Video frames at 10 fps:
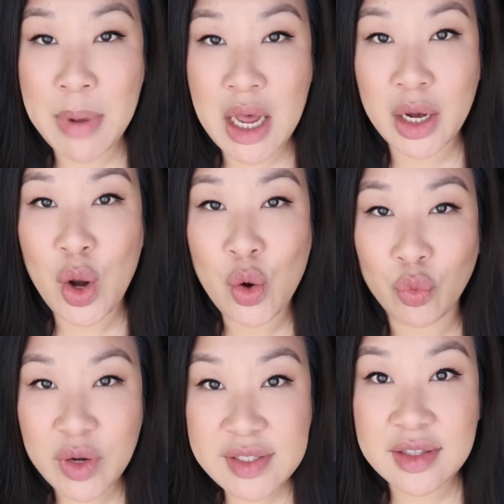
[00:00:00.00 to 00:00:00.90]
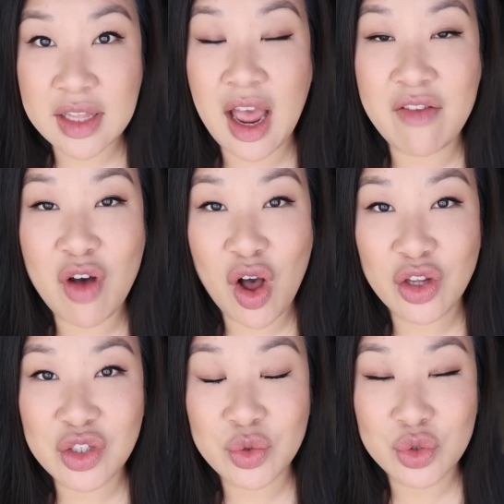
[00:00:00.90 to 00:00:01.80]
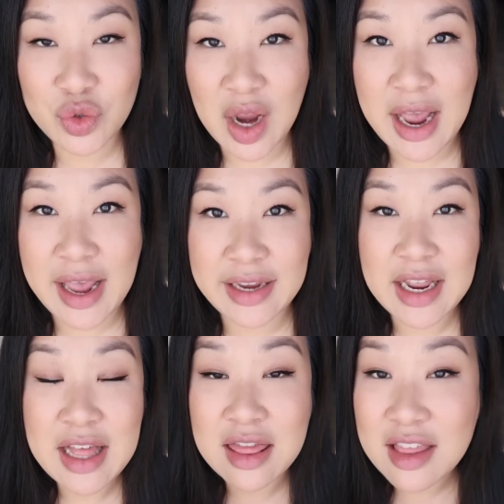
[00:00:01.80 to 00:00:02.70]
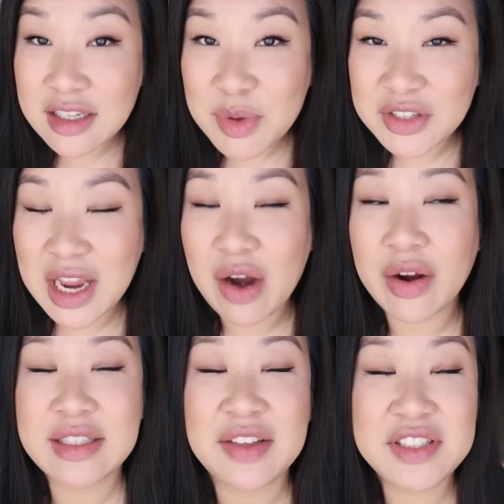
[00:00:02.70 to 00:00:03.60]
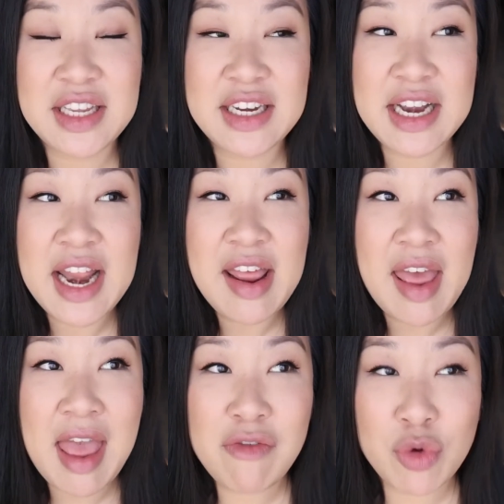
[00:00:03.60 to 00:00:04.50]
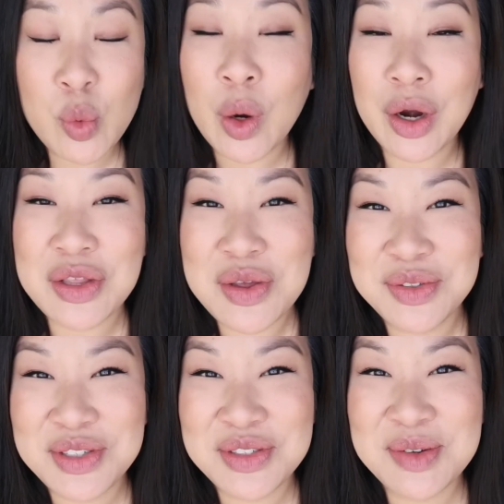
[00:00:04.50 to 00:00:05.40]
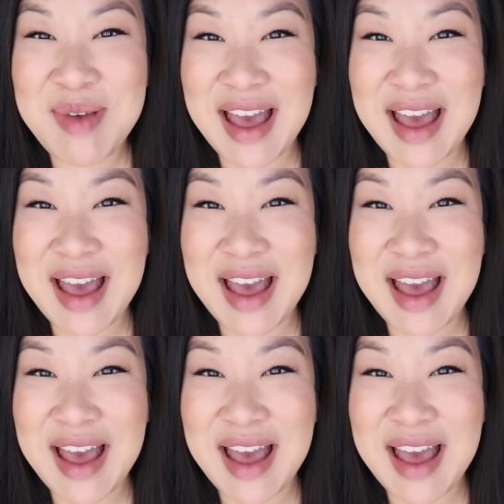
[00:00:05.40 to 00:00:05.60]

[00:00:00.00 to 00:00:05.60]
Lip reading: But recently, I've also tried this mascara because I've seen it everywhere on YouTube,